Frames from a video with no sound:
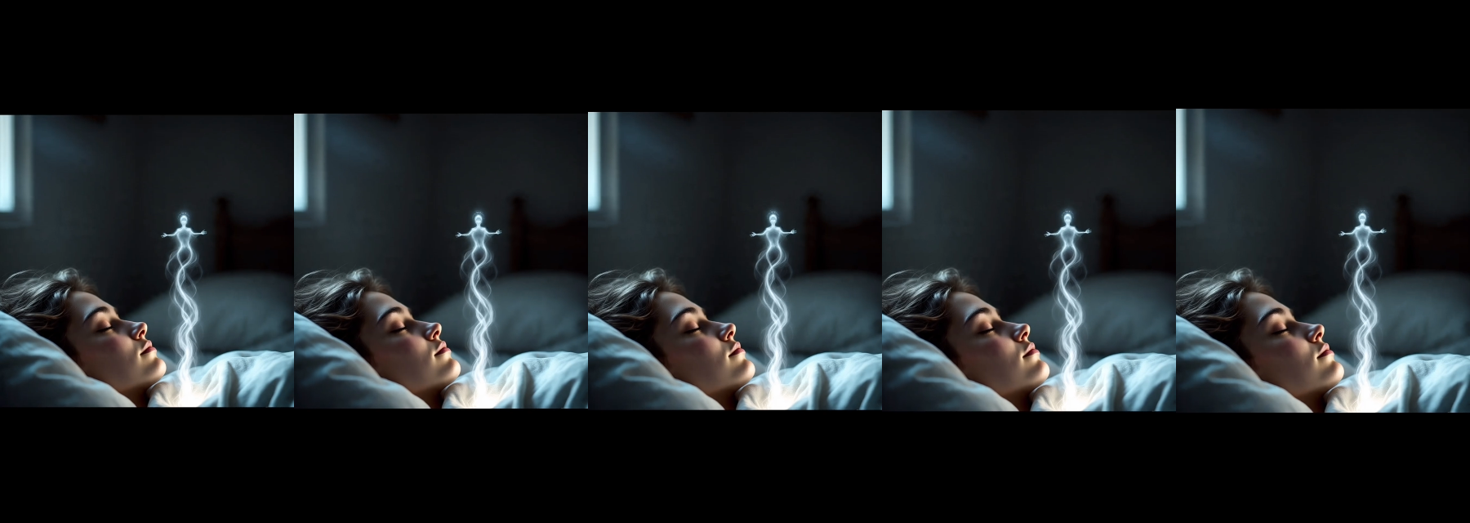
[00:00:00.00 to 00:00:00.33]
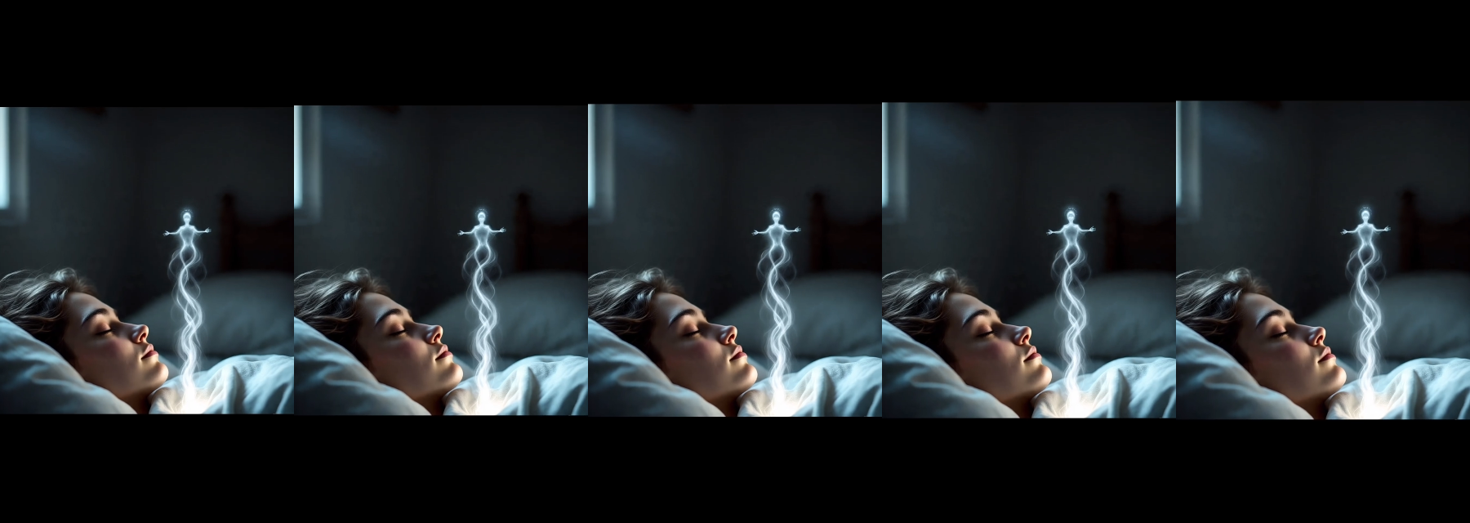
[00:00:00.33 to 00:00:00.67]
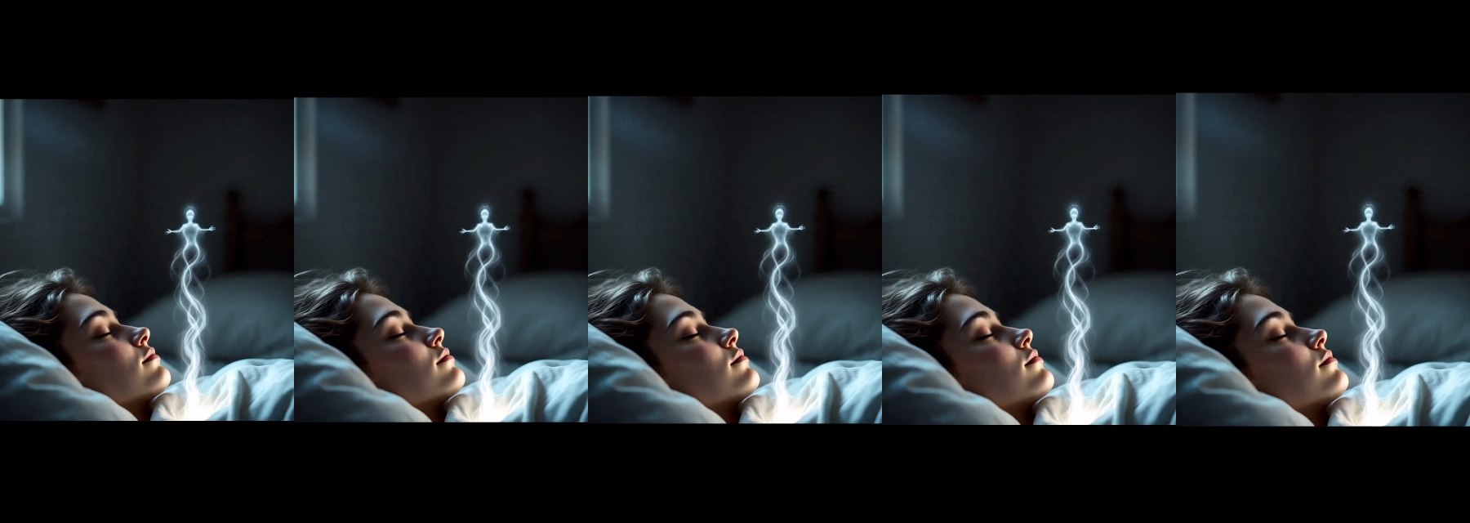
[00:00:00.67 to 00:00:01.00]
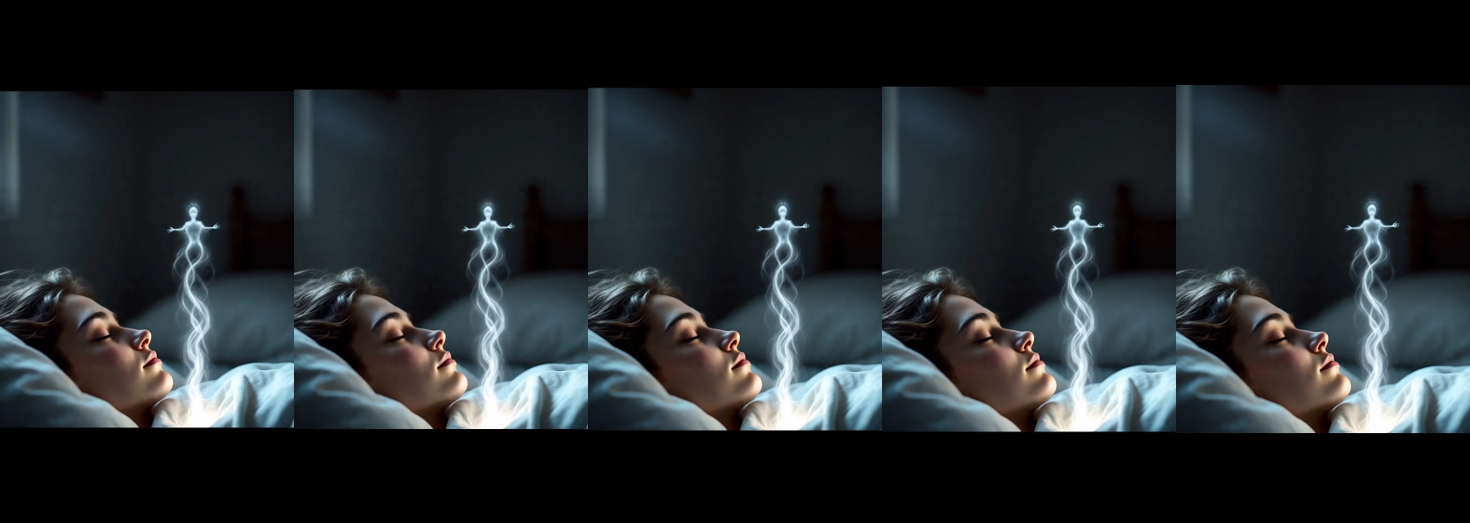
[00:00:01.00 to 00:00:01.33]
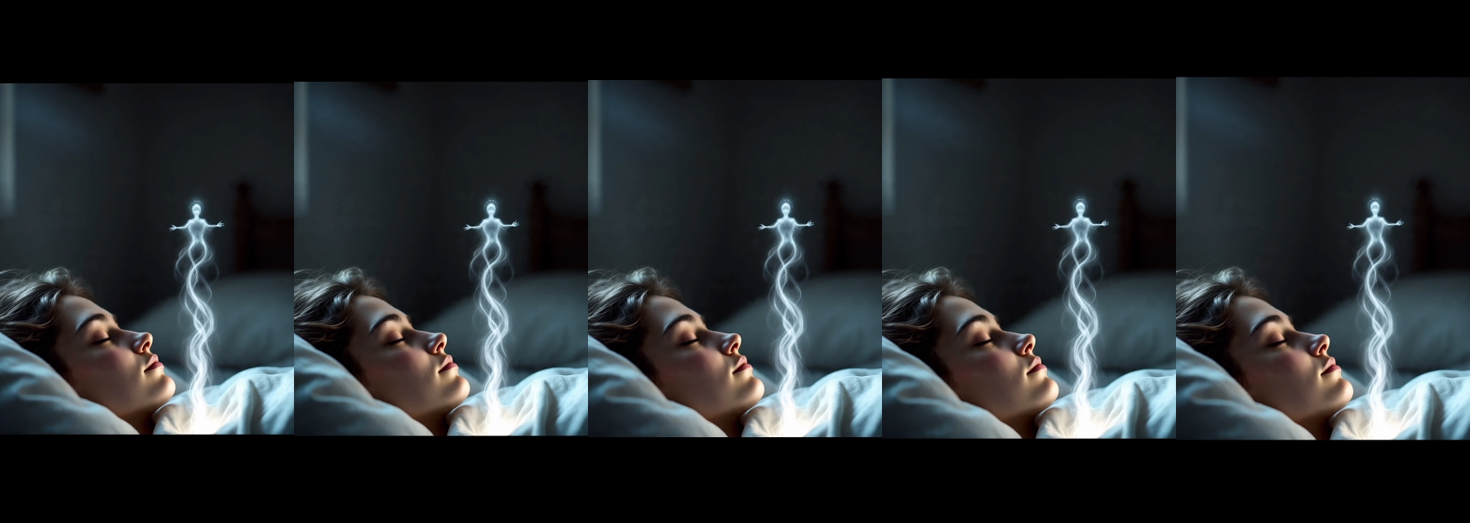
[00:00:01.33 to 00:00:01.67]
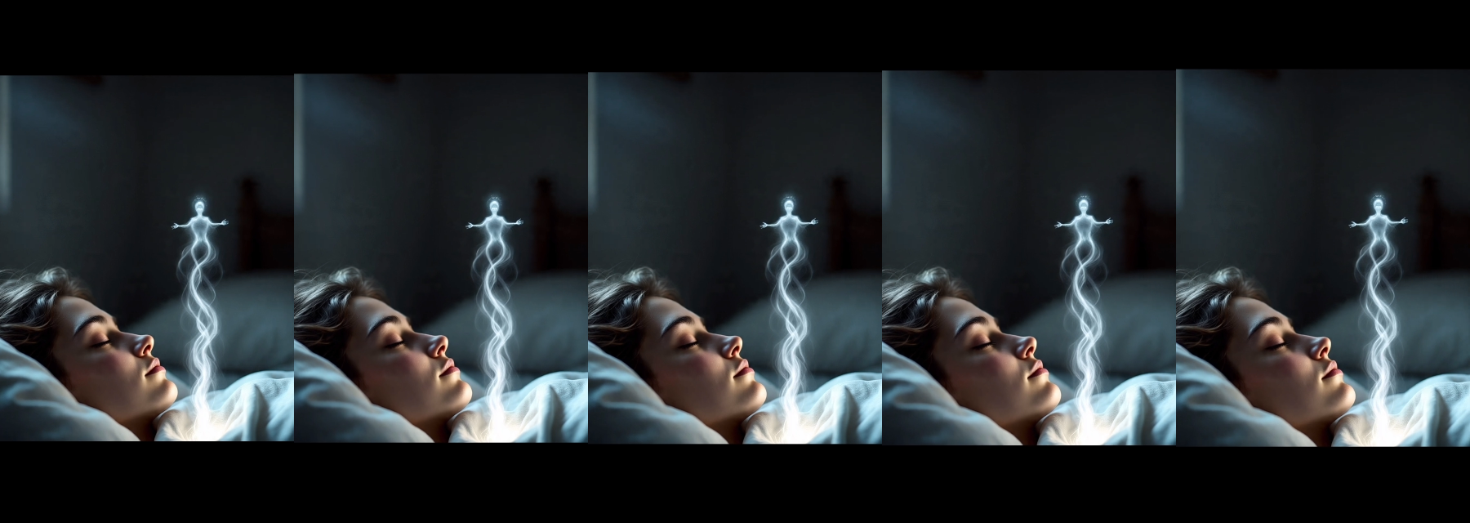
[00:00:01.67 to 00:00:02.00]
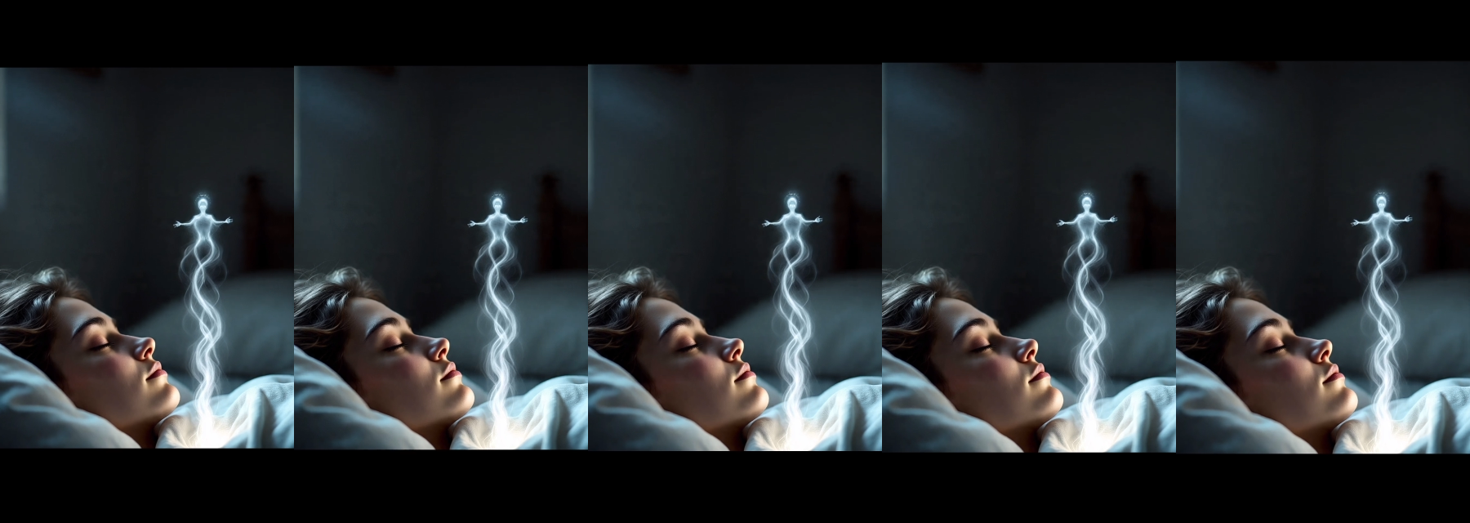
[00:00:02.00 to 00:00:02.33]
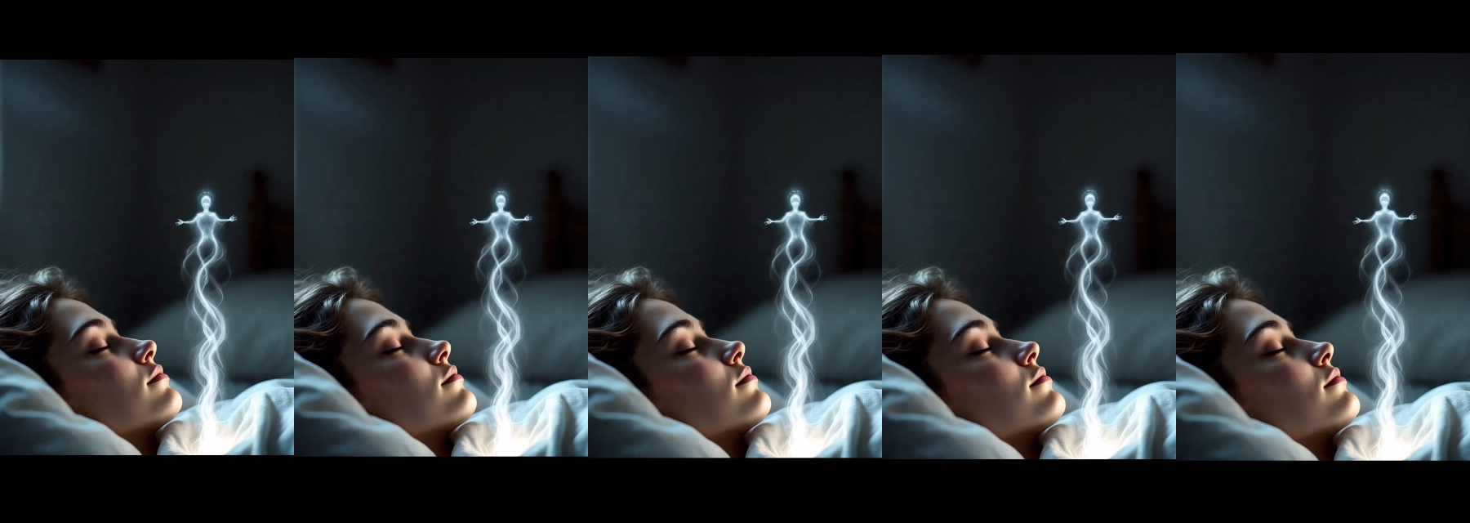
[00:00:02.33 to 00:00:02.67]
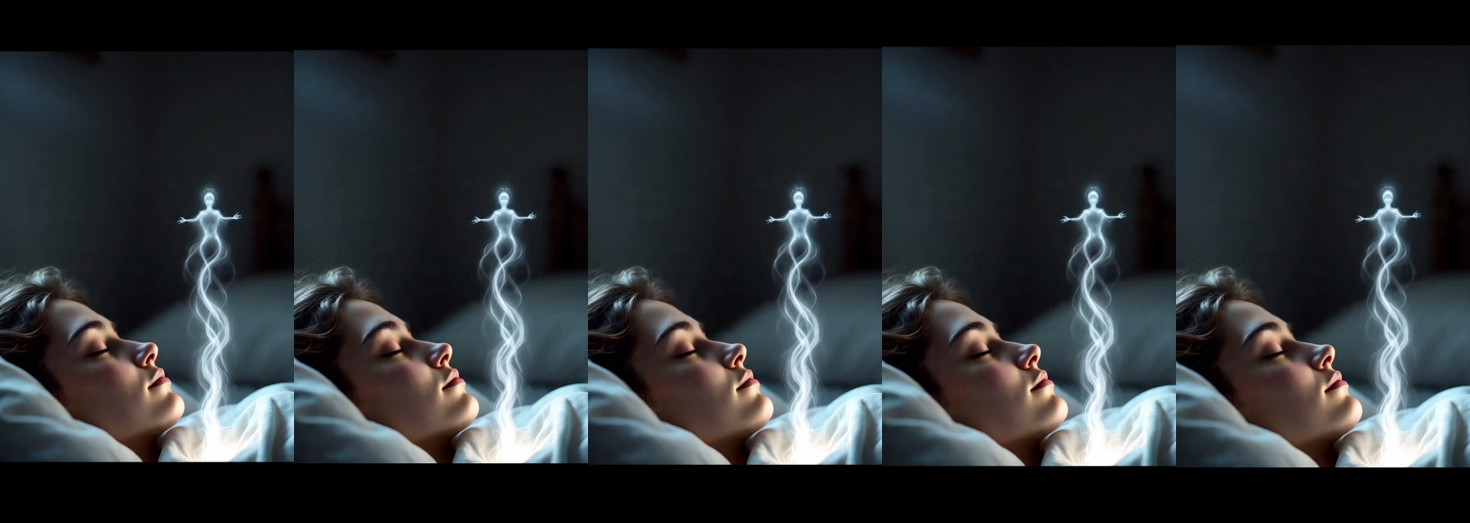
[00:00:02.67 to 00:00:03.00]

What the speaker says: [unreadable: no face in view]